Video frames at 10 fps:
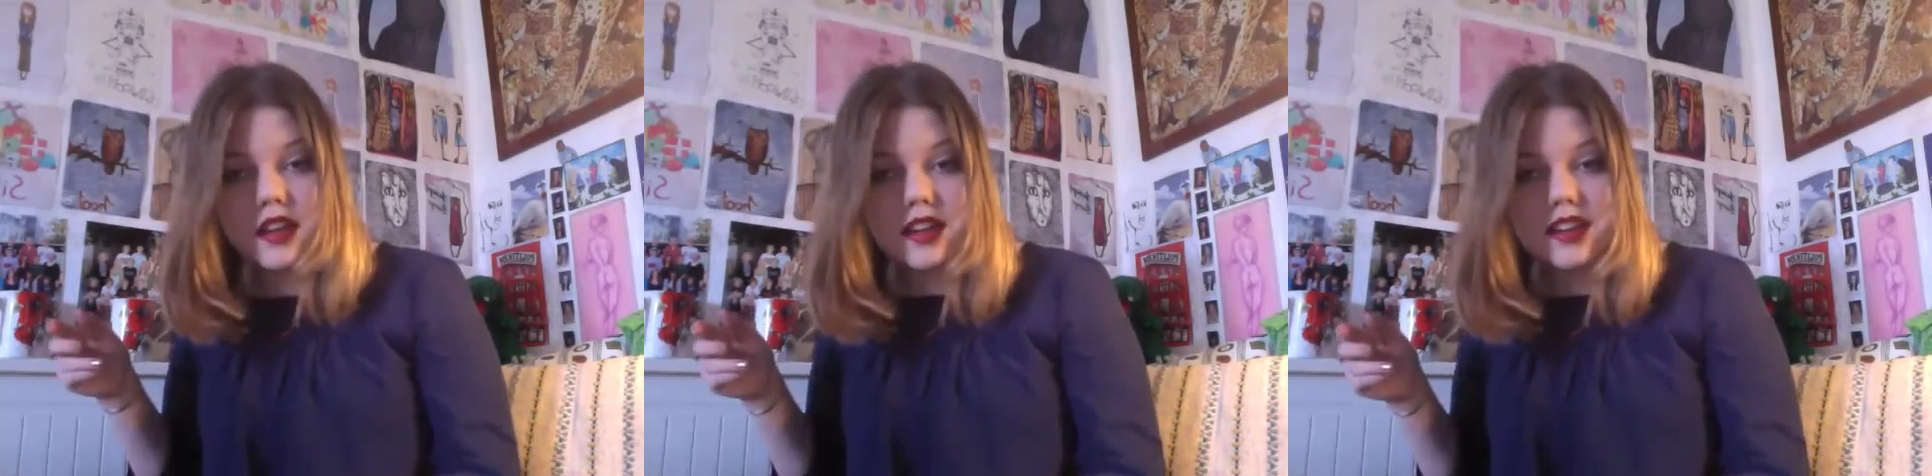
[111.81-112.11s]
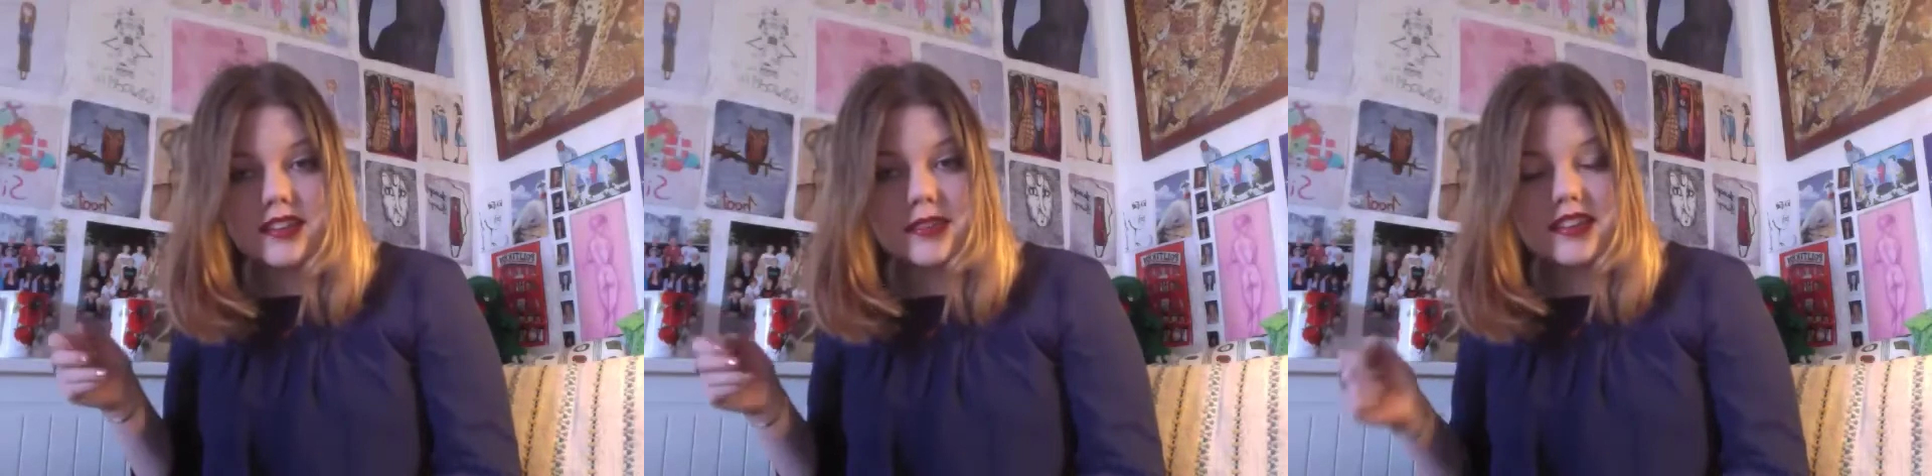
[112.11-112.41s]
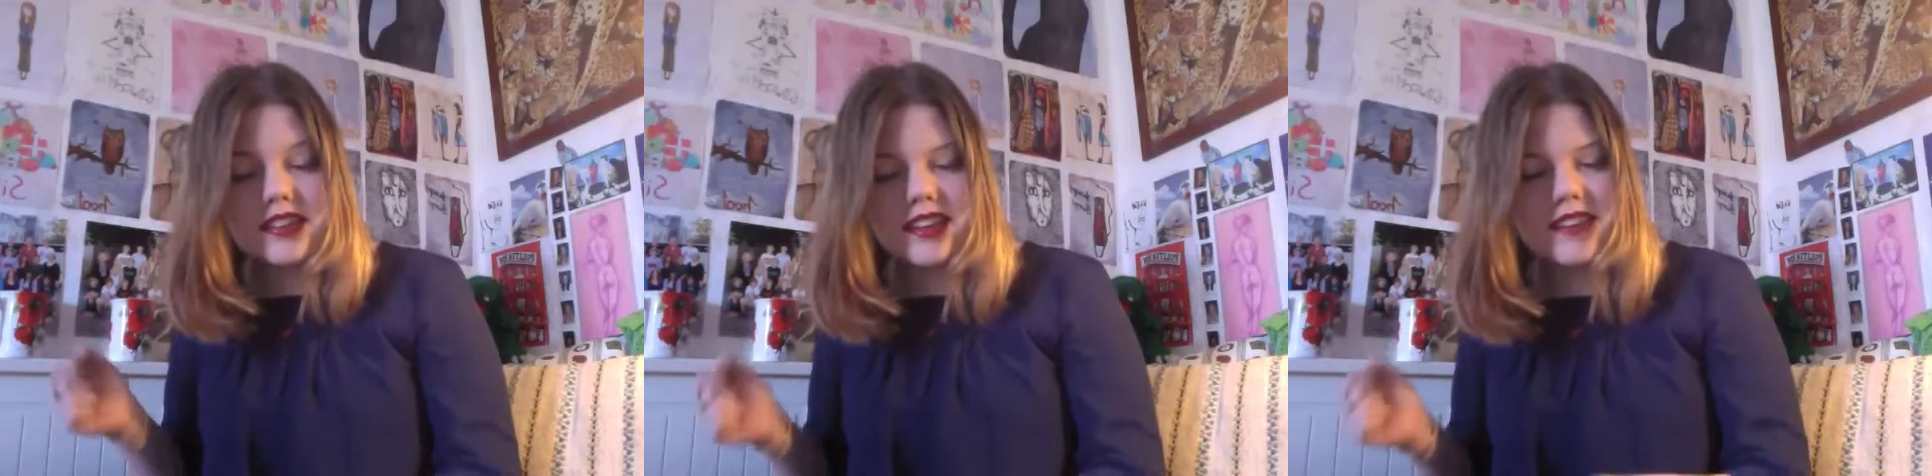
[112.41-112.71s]
because it was
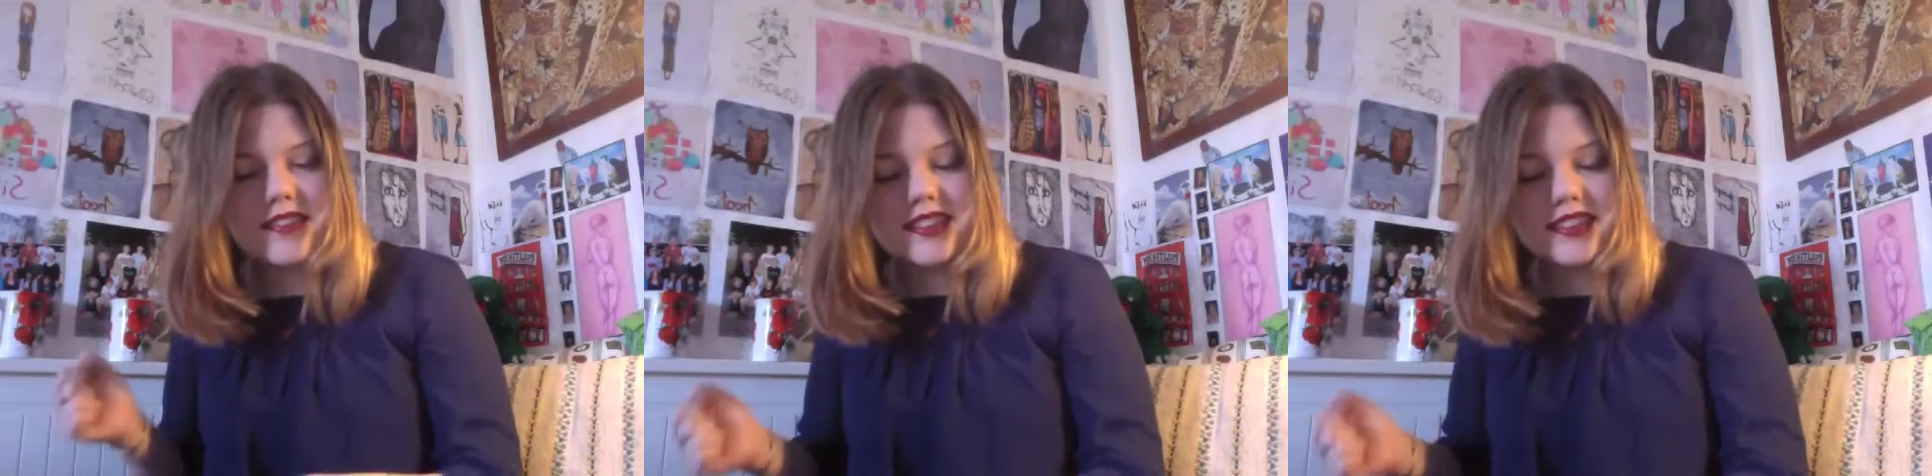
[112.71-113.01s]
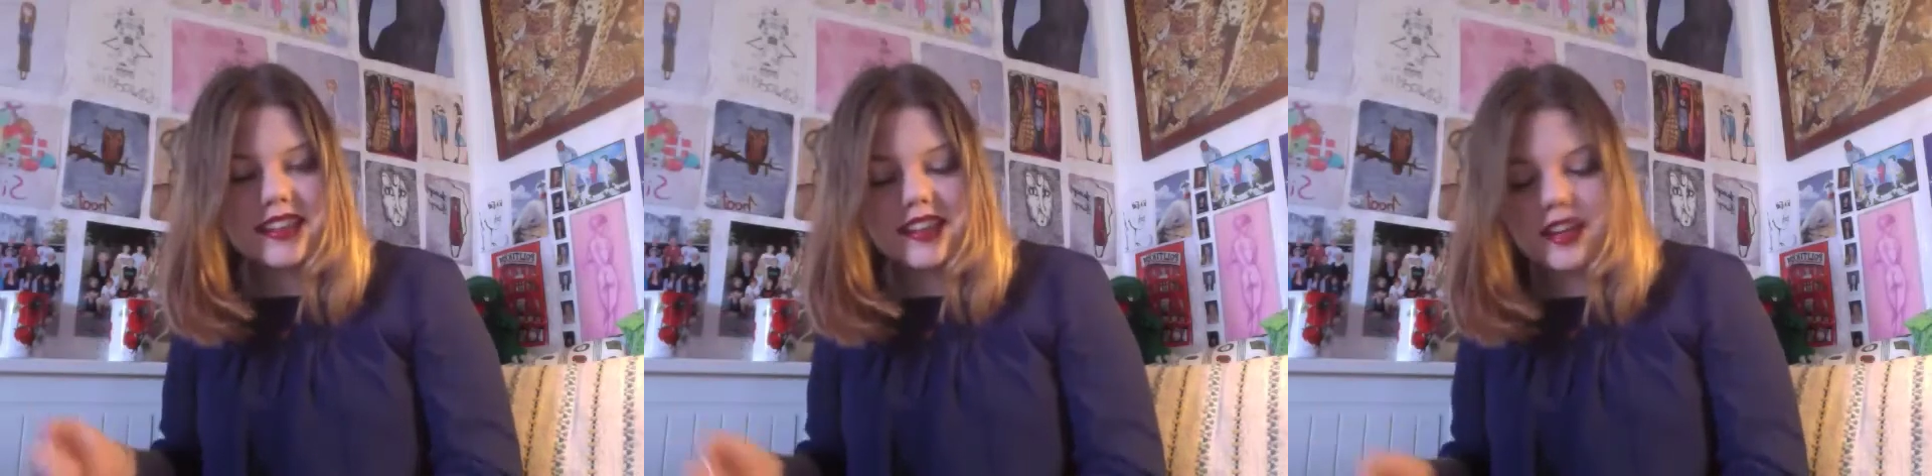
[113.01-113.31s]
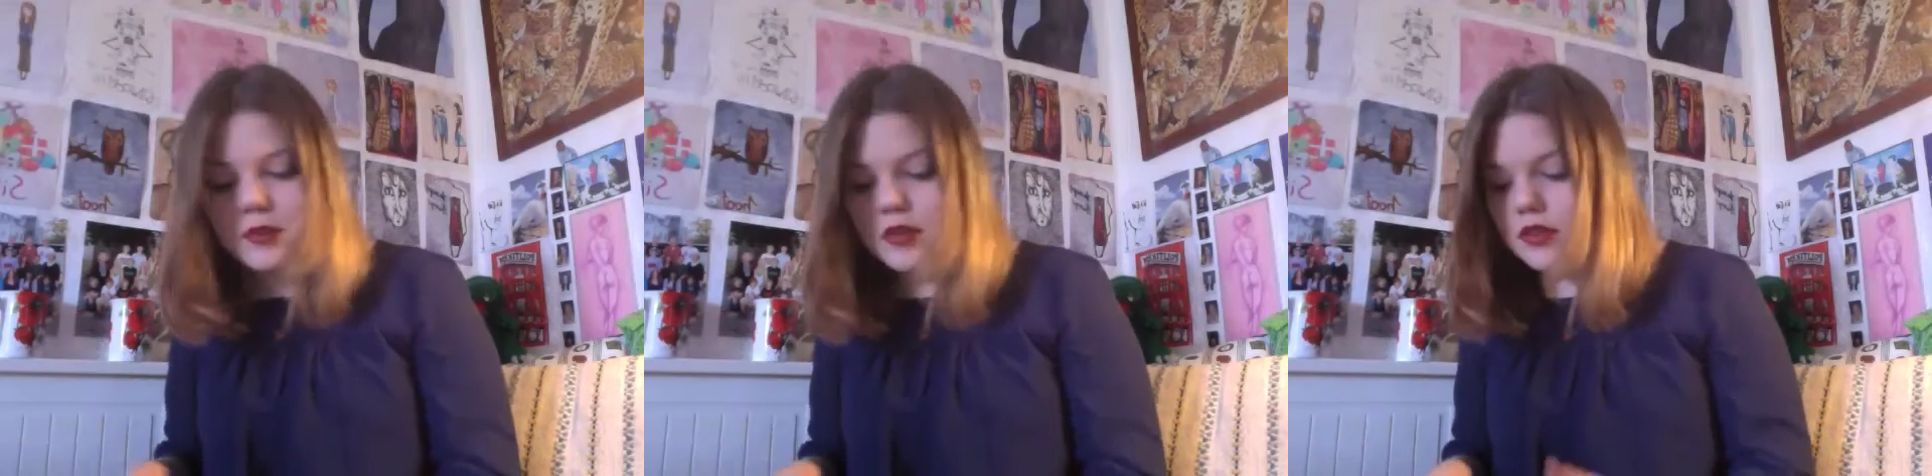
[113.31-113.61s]
in the lovely
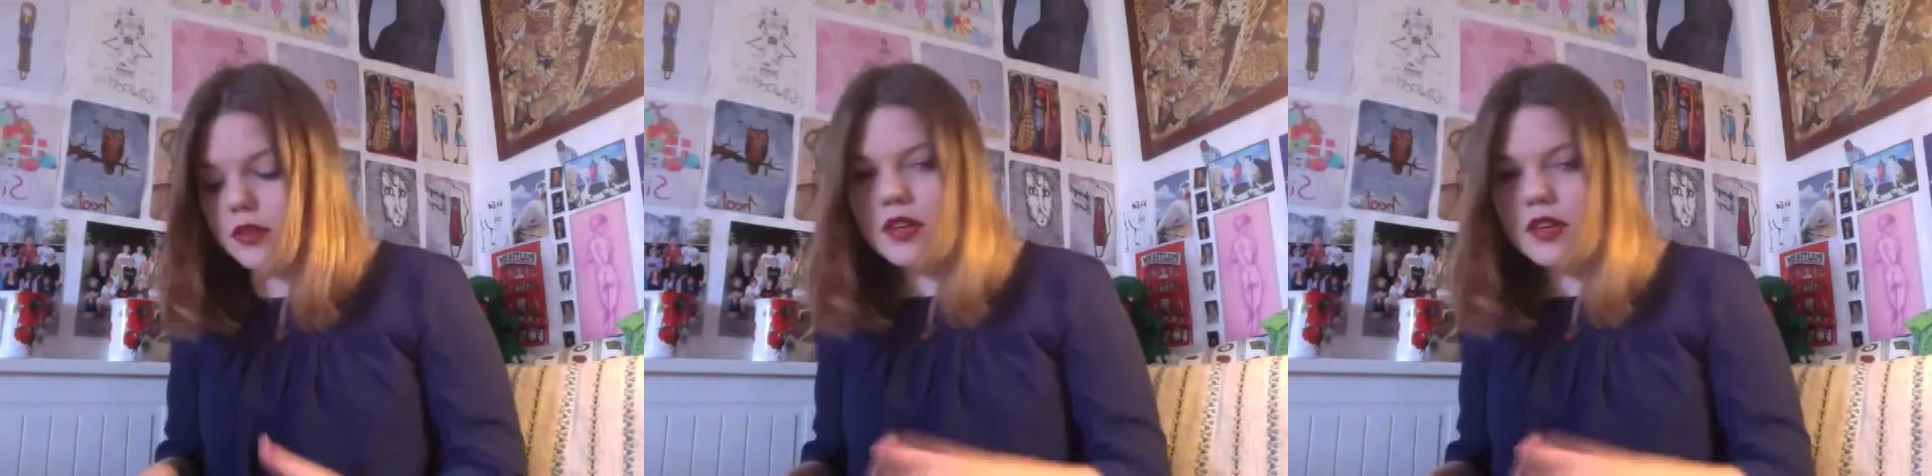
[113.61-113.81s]
second-hand bookstore.